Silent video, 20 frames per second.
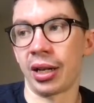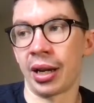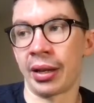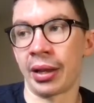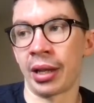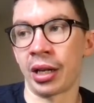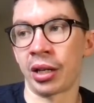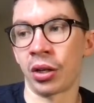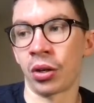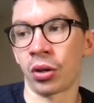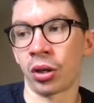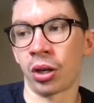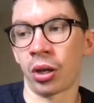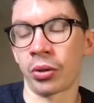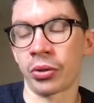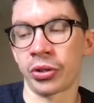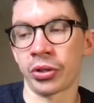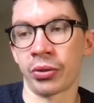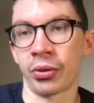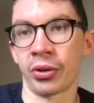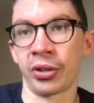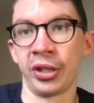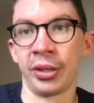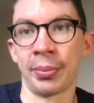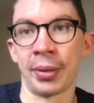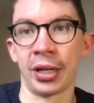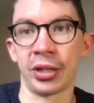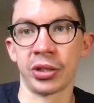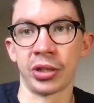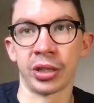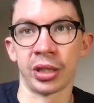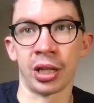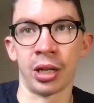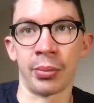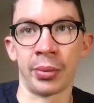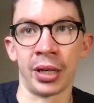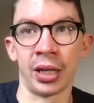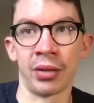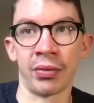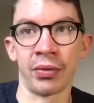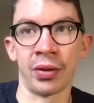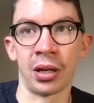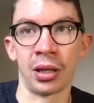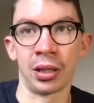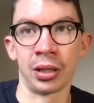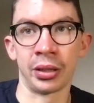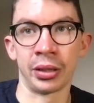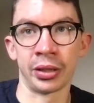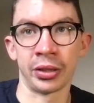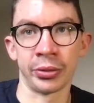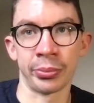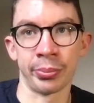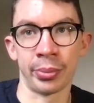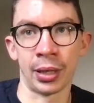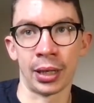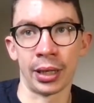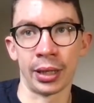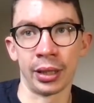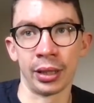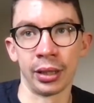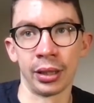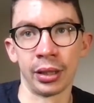and then you've got Konsa on your bench to come in if Haaland doesn't play.